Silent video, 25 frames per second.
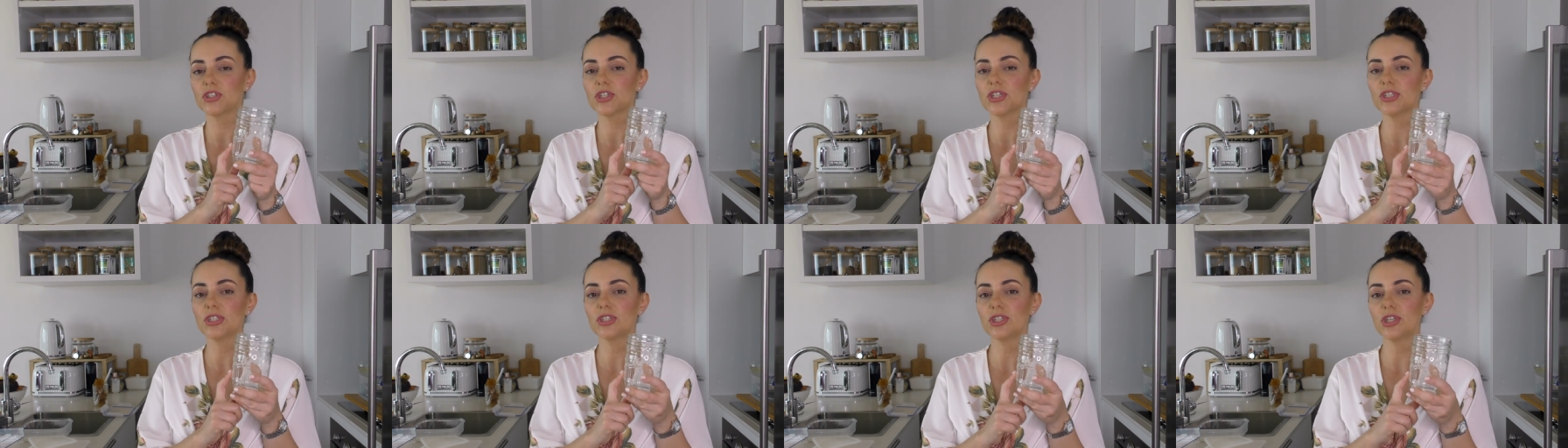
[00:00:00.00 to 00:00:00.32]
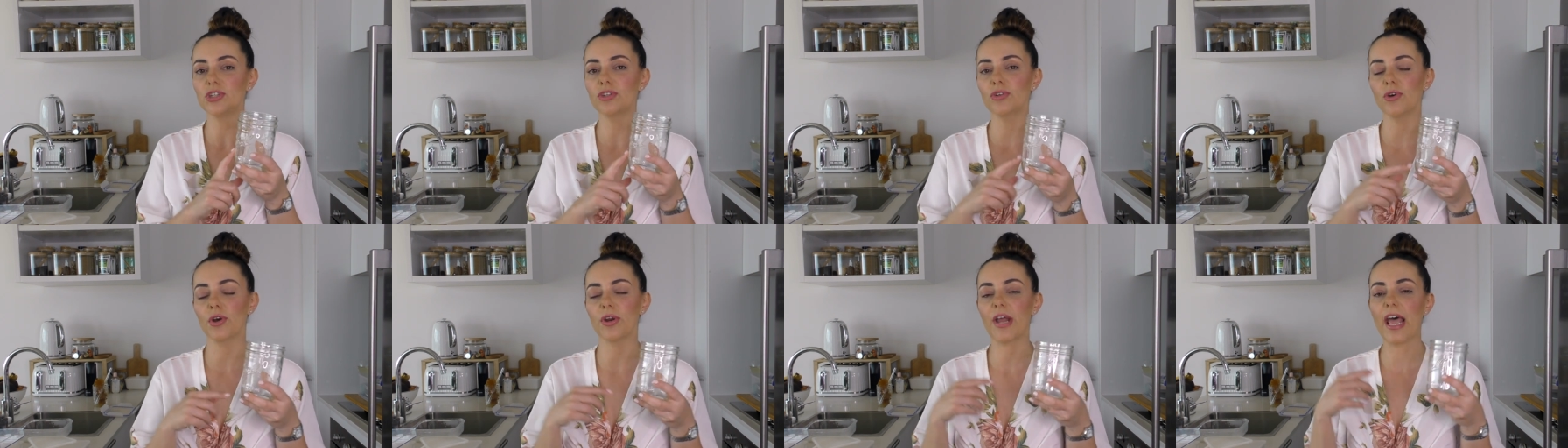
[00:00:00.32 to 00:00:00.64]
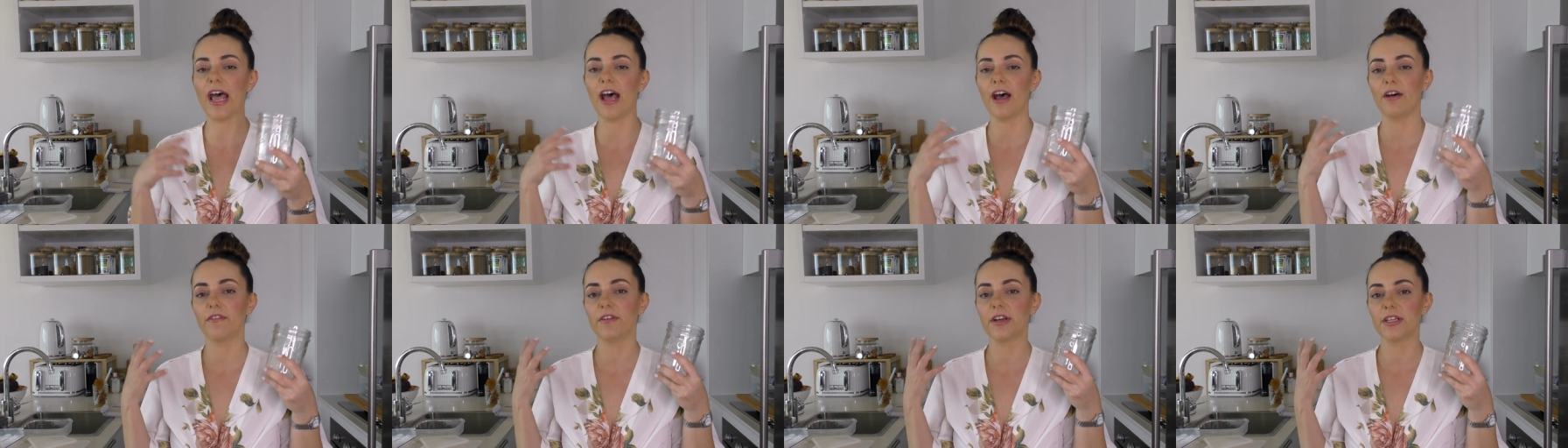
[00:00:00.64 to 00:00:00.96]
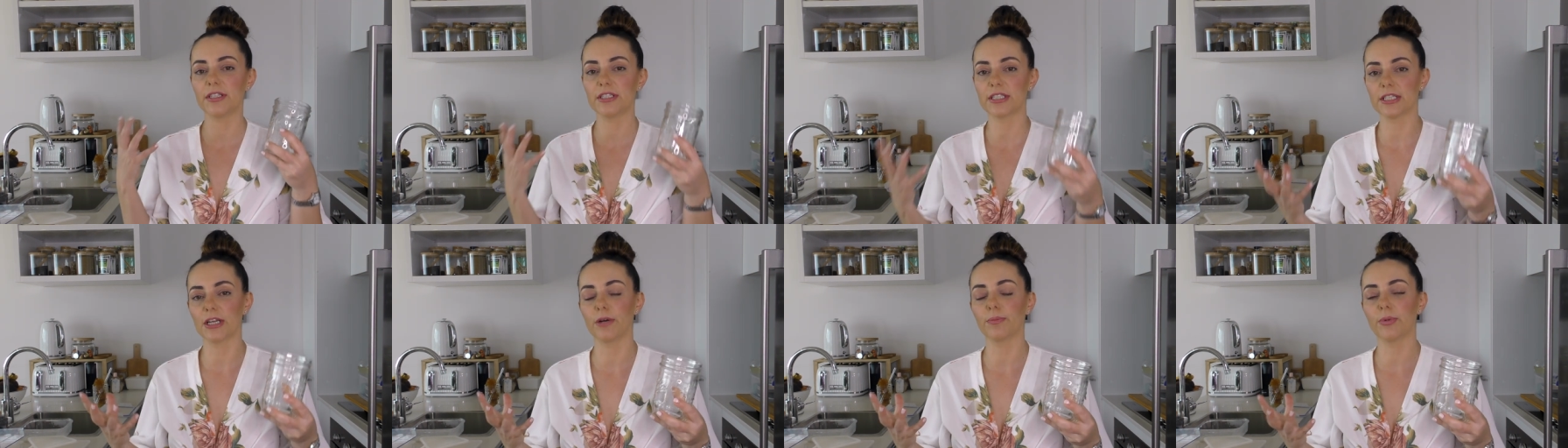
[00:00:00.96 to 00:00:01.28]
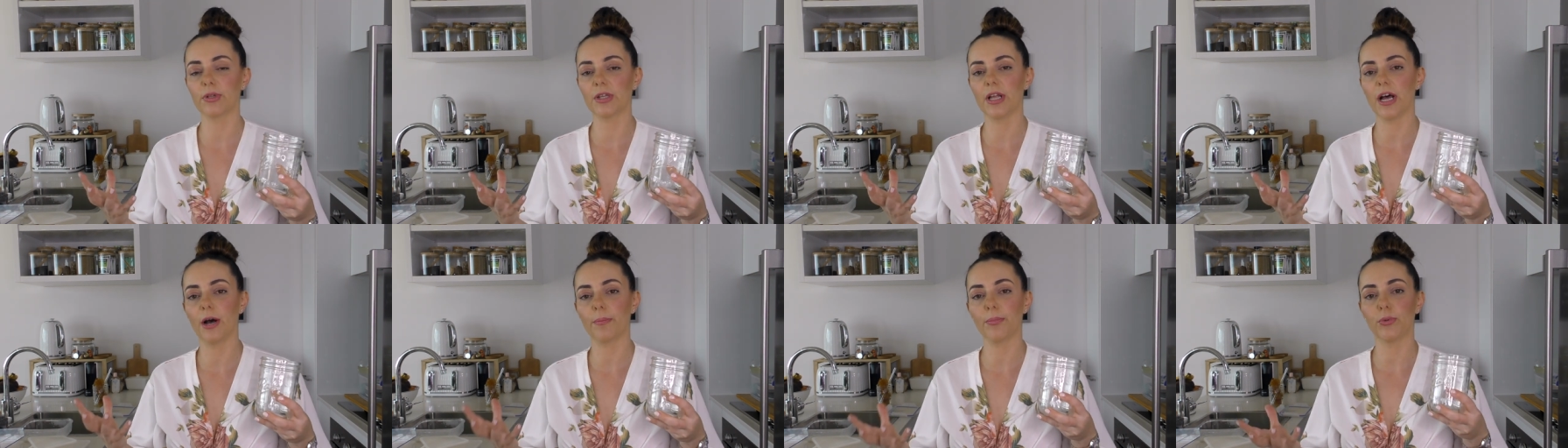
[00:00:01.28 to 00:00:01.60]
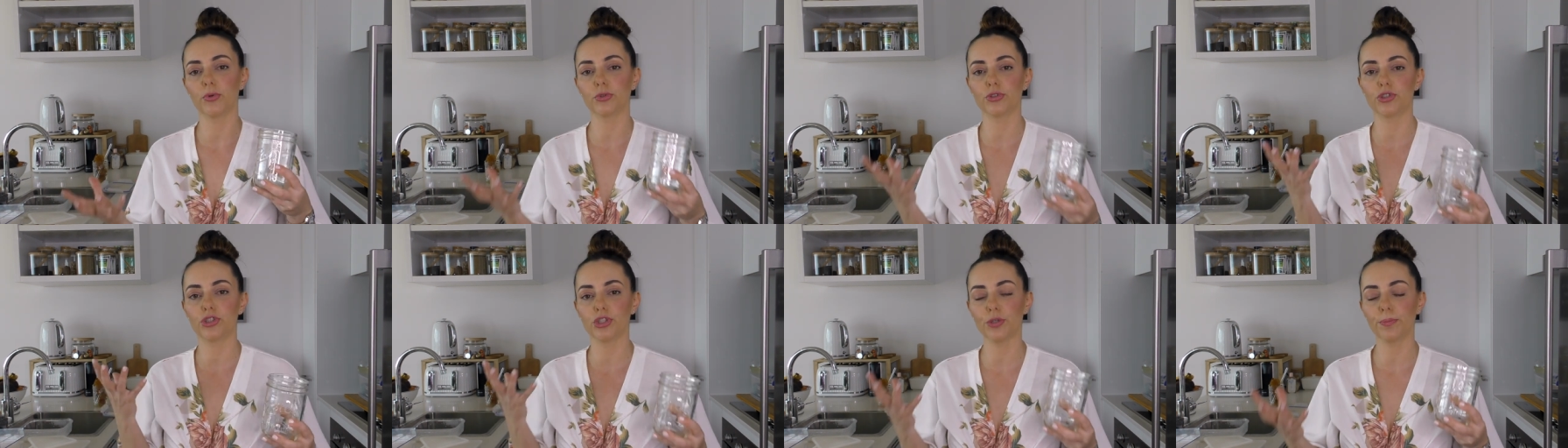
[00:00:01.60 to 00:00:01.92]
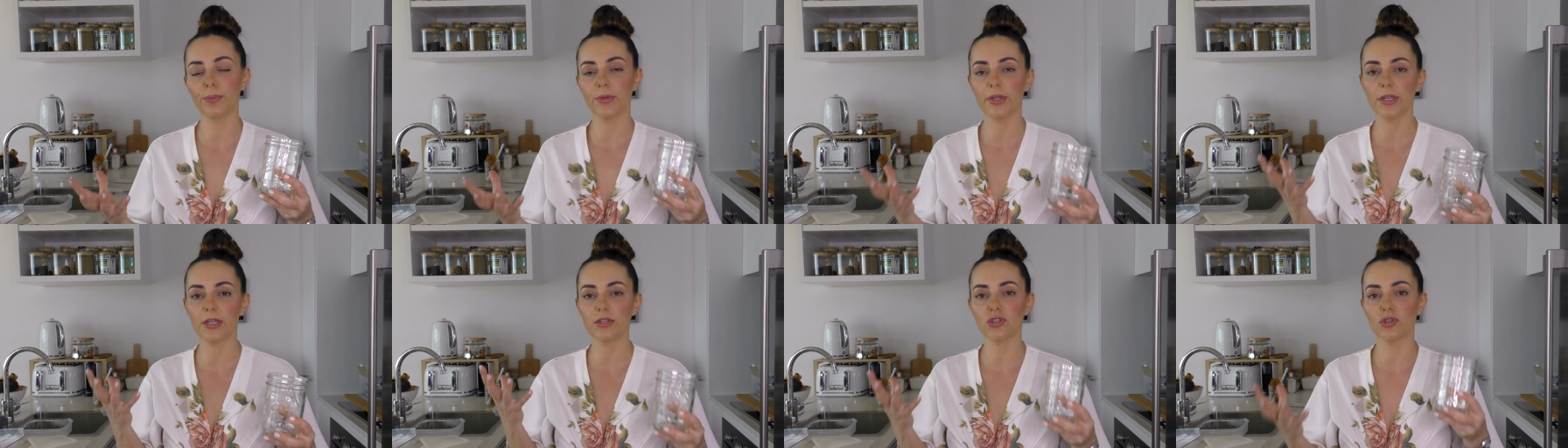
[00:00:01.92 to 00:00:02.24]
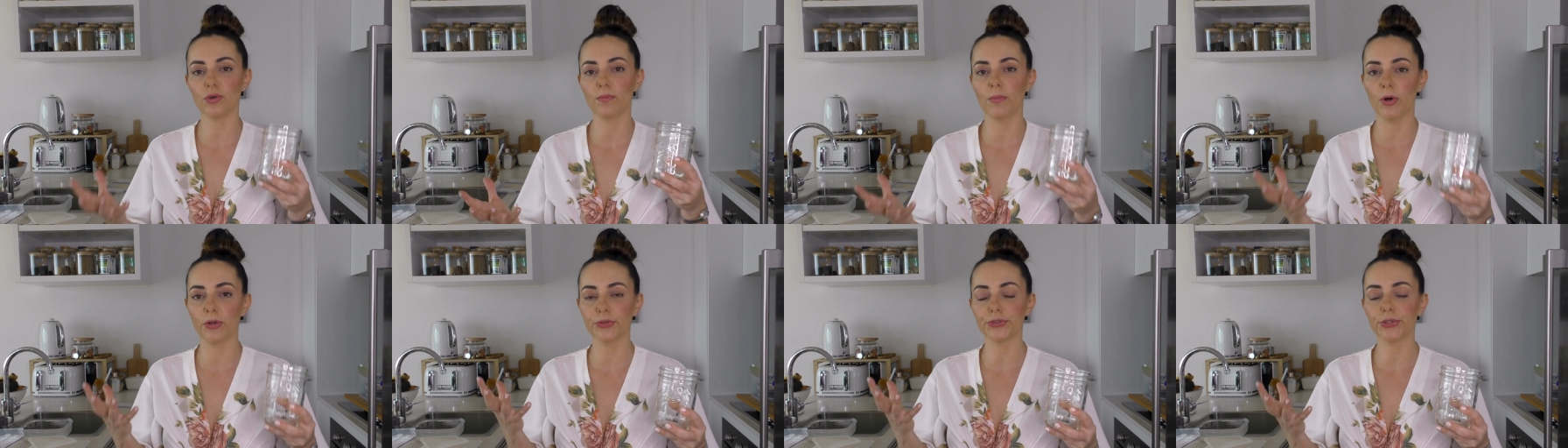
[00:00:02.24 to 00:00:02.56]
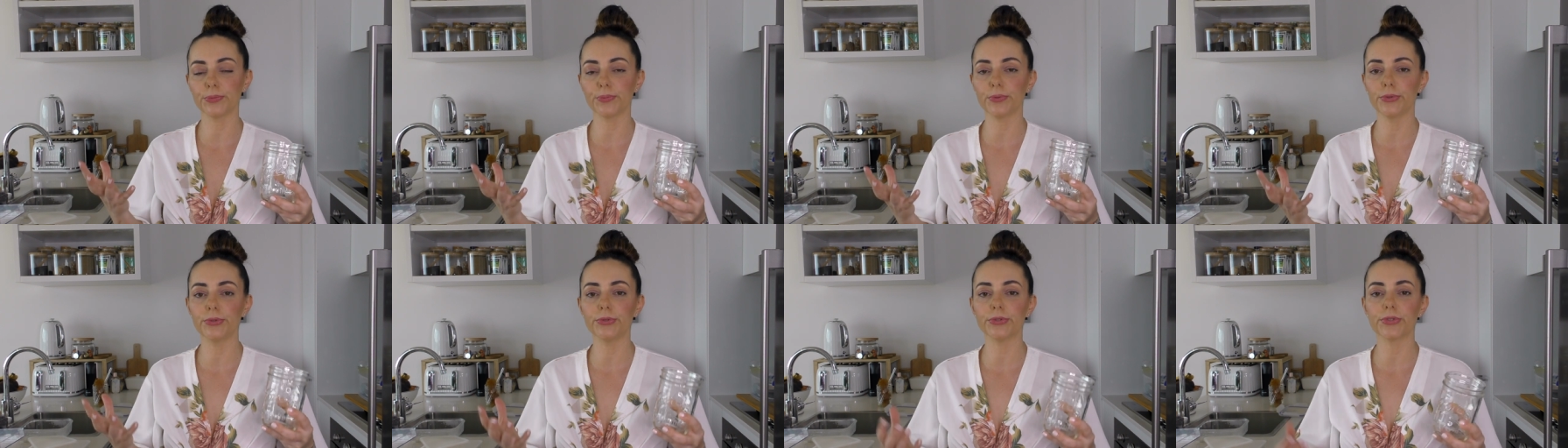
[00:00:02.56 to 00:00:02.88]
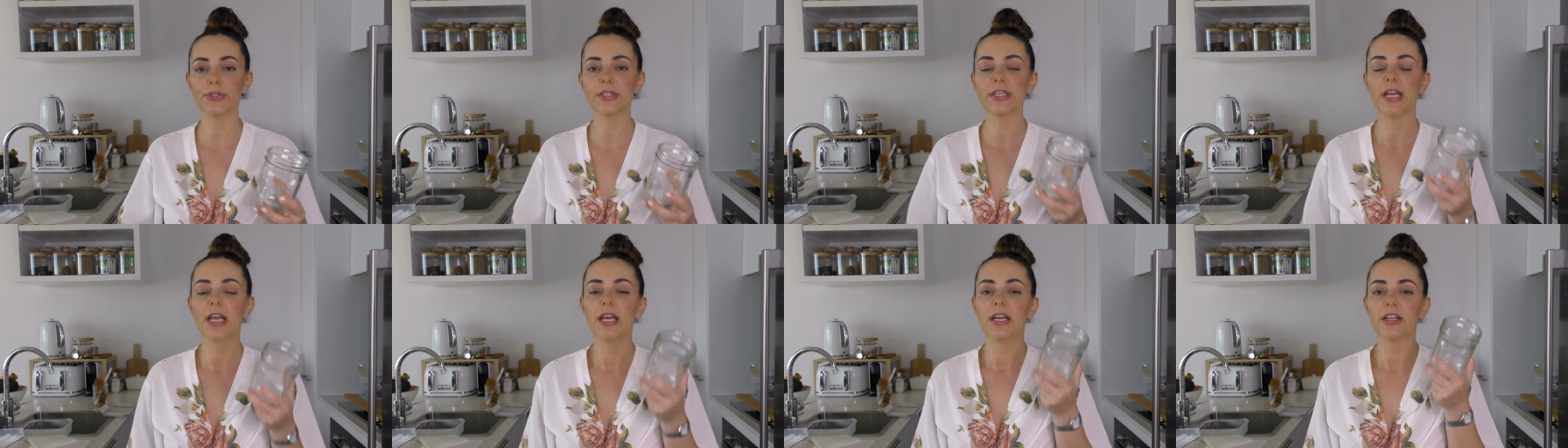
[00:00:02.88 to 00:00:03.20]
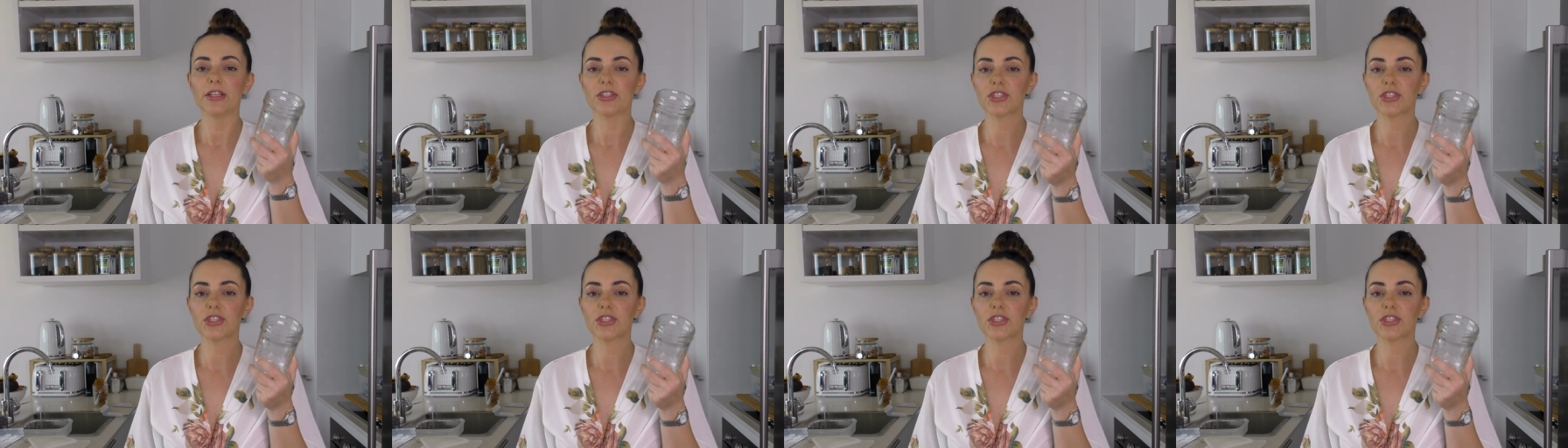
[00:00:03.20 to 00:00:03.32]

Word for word: just to not have a double up or duplicates or multiples